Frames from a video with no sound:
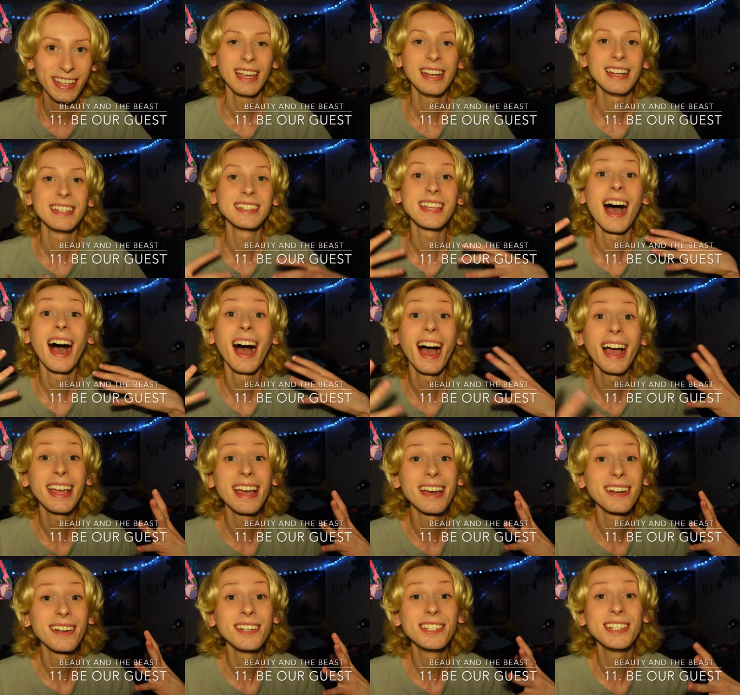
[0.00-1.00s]
It is high
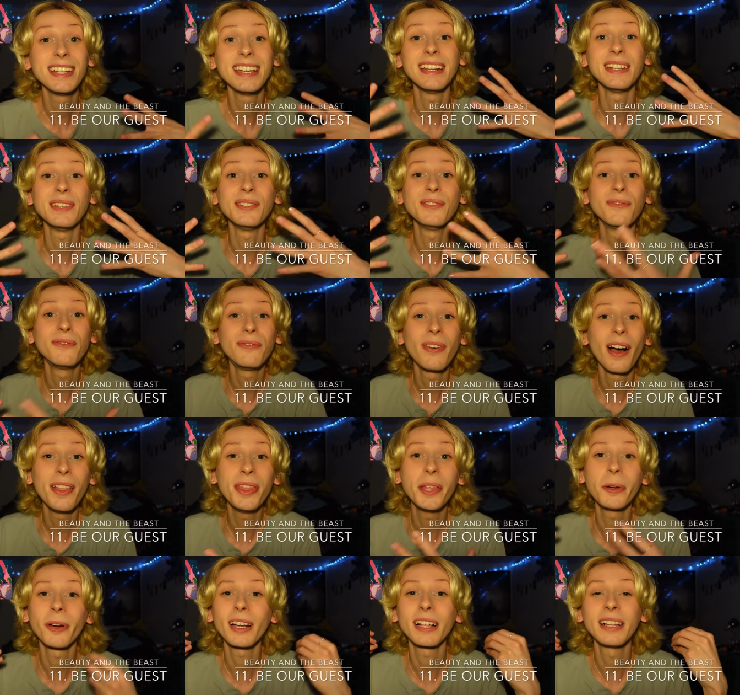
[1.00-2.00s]
energy, it is fun,
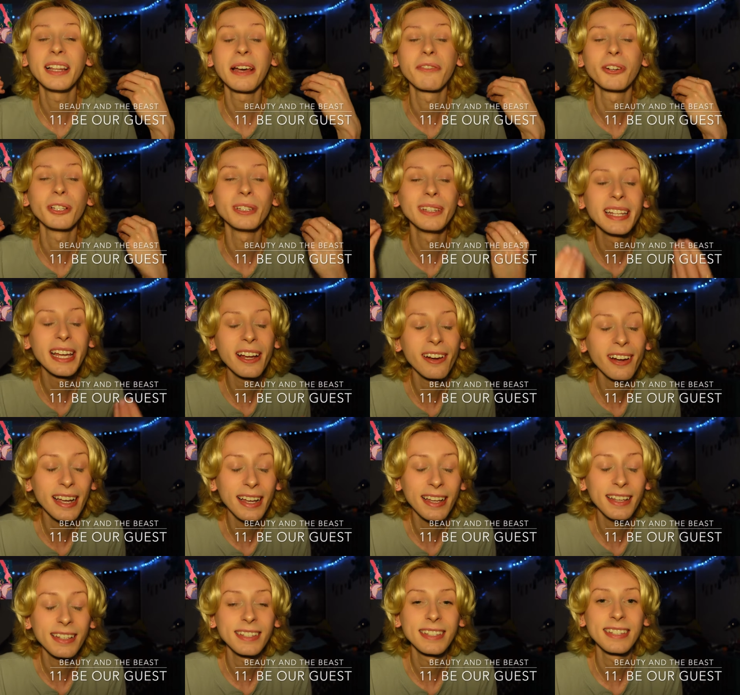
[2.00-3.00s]
there are clever
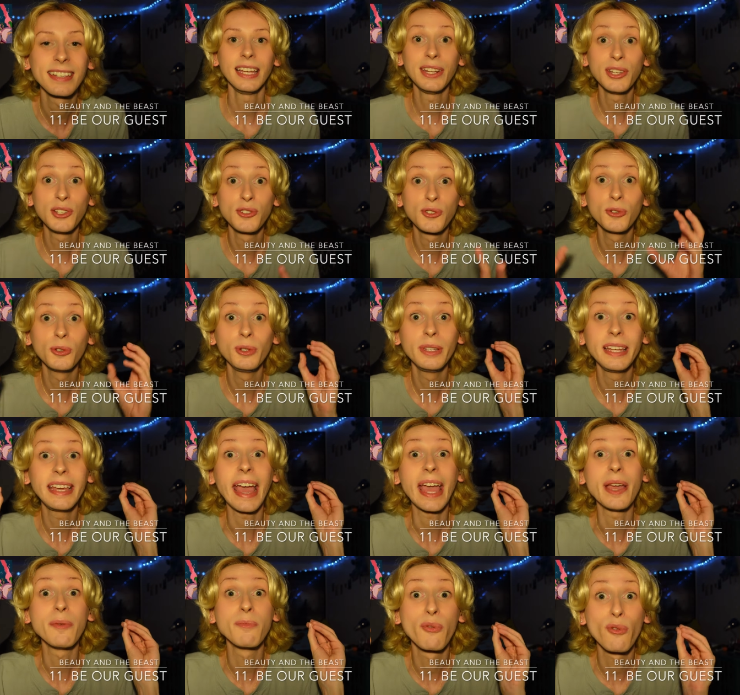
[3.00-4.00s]
lyrics. It is truly
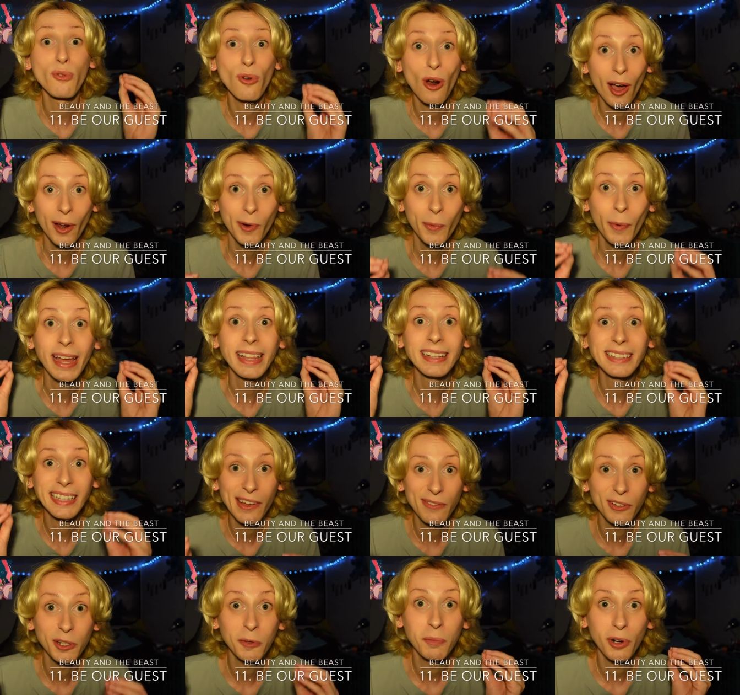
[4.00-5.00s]
a Broadway
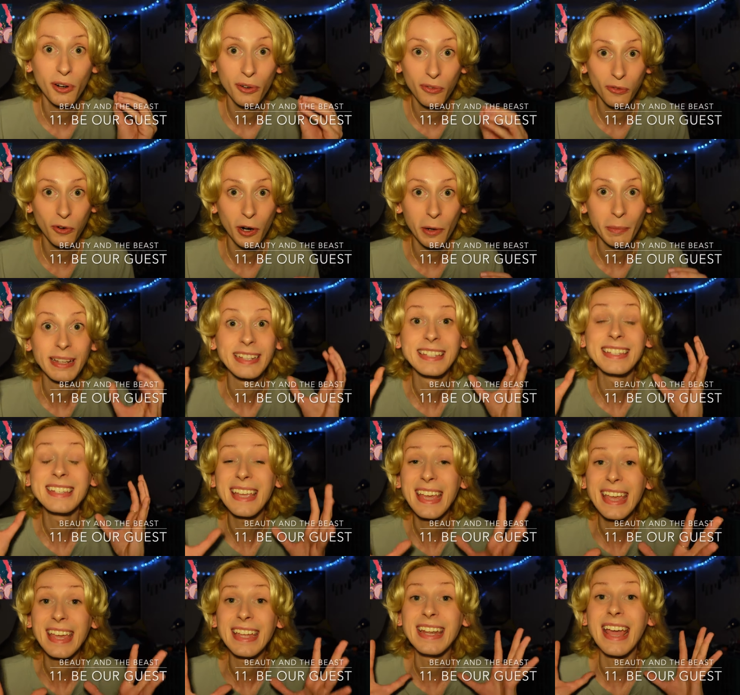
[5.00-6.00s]
level performance
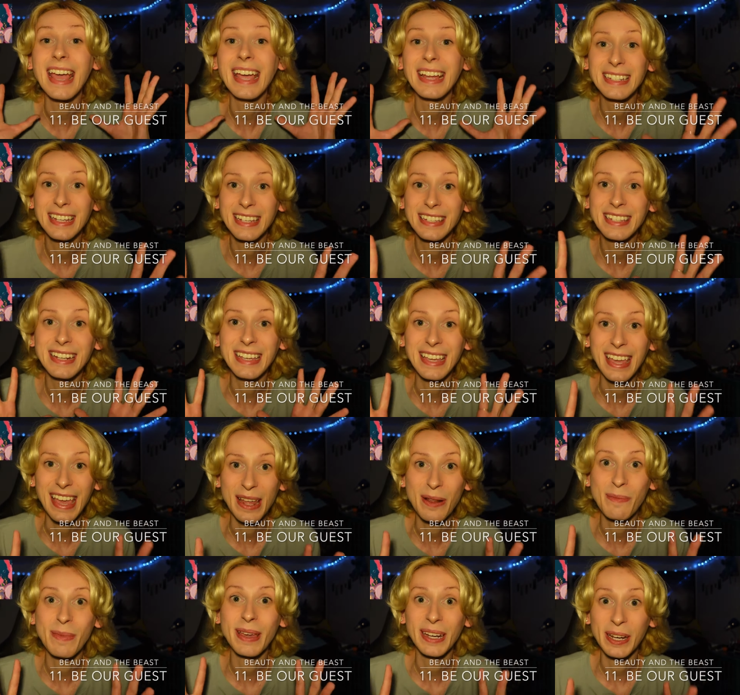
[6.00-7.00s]
in a Disney
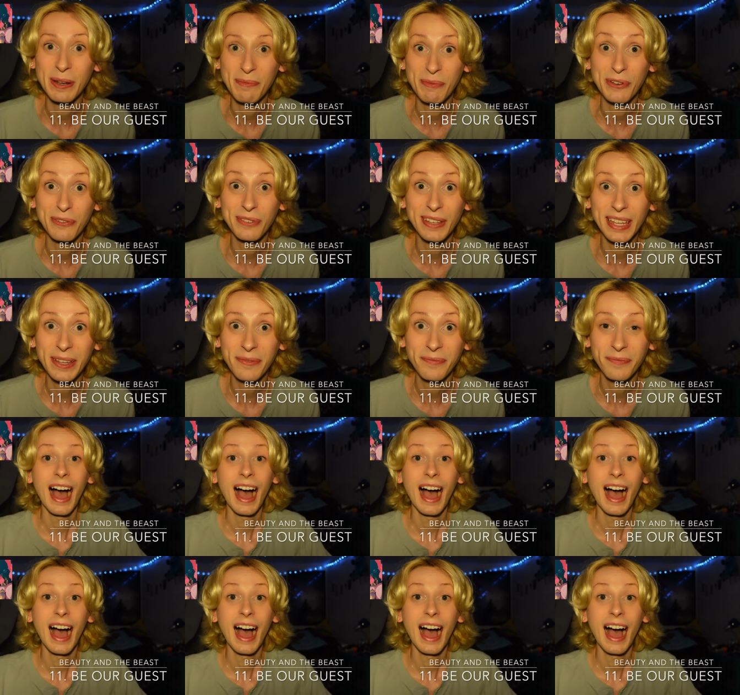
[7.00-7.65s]
animated movie.